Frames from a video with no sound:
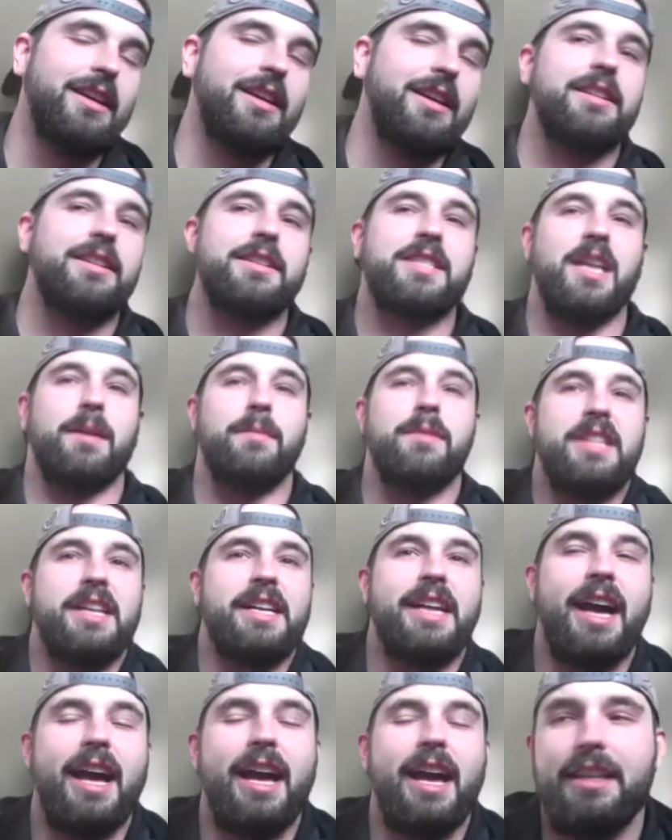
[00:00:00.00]
some of the
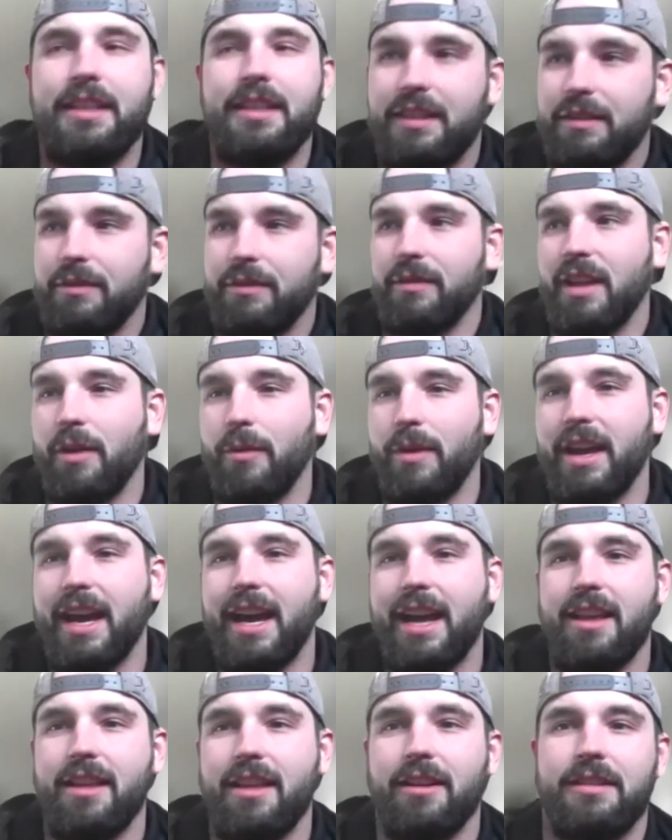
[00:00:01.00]
guys that we
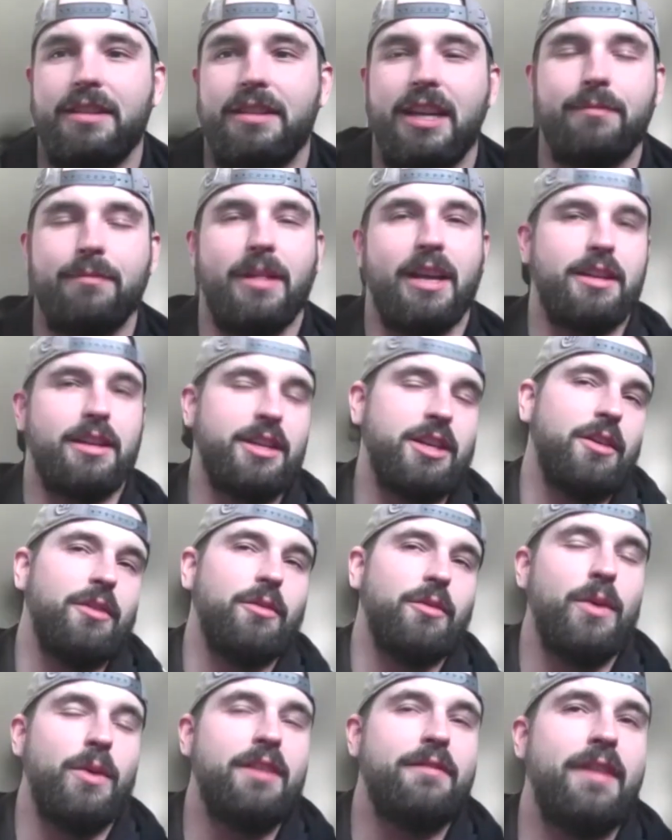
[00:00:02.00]
had on our team,
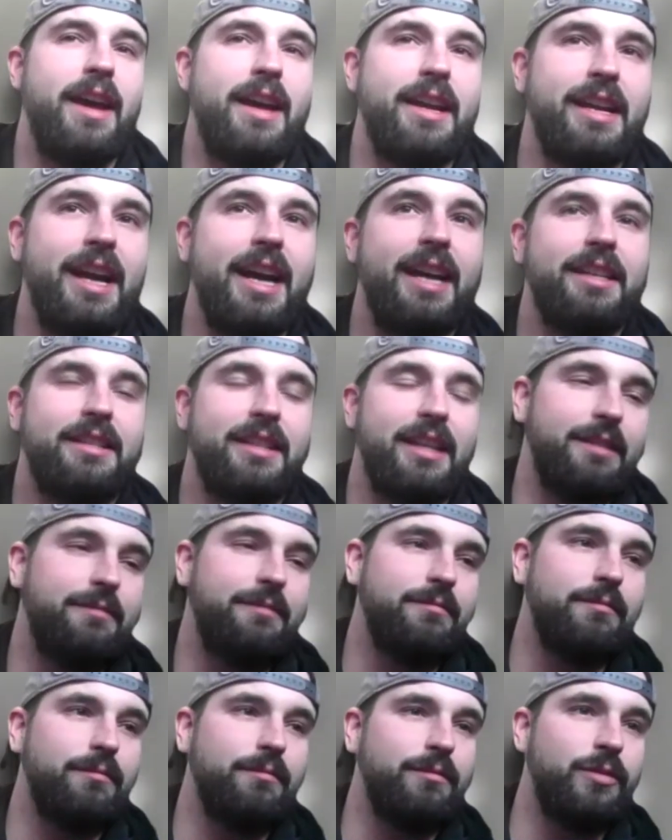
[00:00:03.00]
we've had guys that
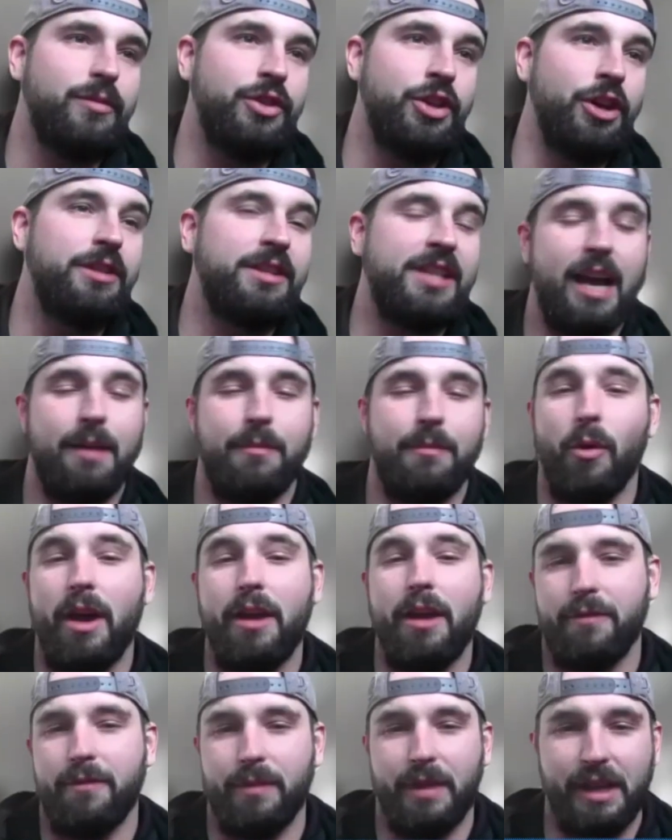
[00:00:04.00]
took time
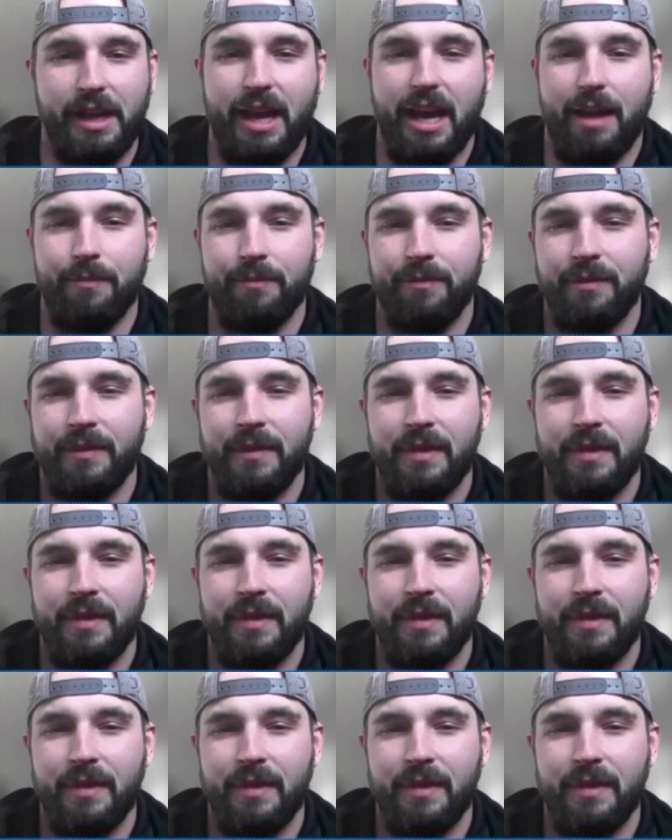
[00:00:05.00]
away from the game.